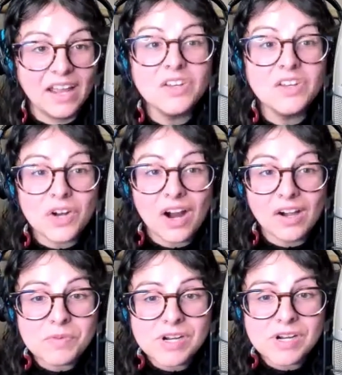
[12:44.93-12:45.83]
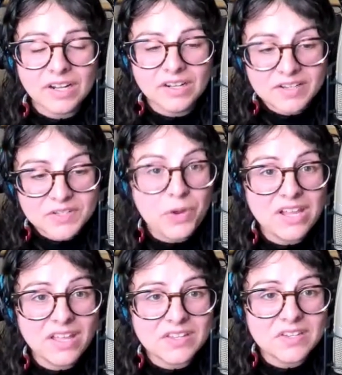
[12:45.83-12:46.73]
And your artwork as
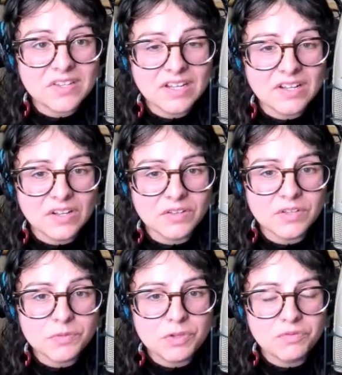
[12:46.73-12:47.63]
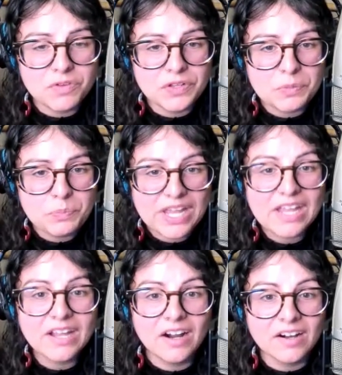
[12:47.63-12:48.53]
well on the single is beautiful. The
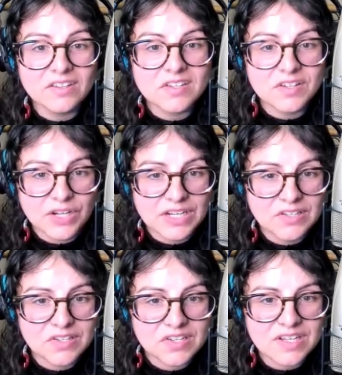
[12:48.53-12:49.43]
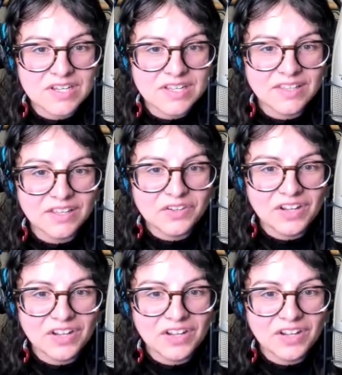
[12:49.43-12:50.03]
playing card series that you